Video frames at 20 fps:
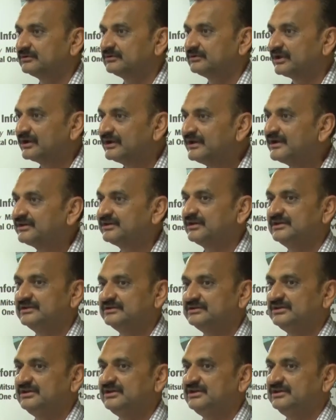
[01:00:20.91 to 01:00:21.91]

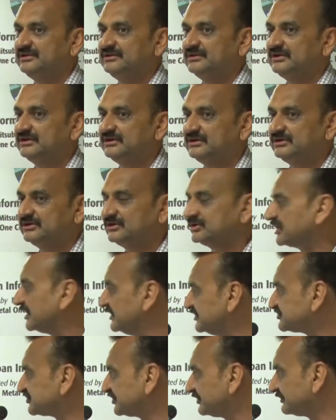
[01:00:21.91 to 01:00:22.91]
creating the
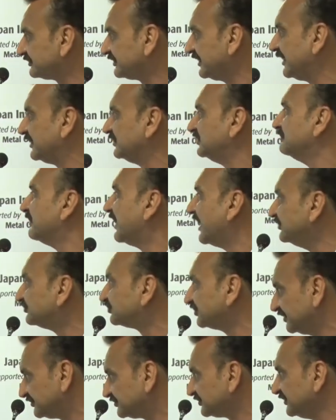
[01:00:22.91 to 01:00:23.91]
culture and the
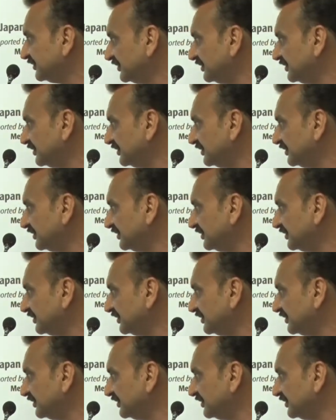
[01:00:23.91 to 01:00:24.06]
mindset,